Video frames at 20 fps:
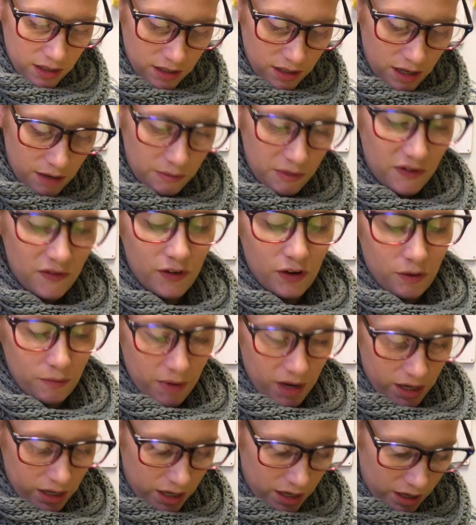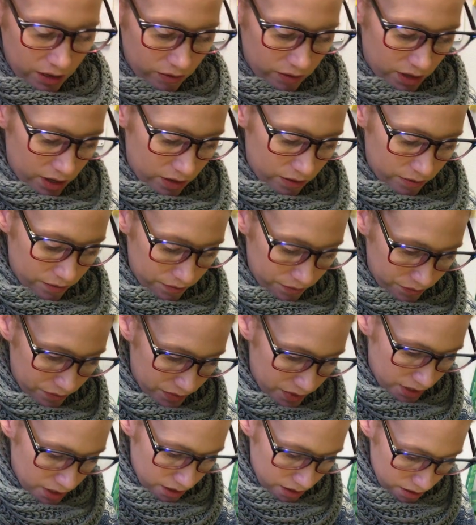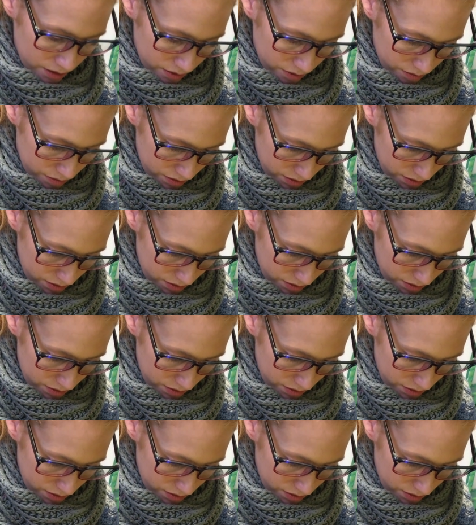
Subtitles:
Slide my finger back and out now. Uh-oh,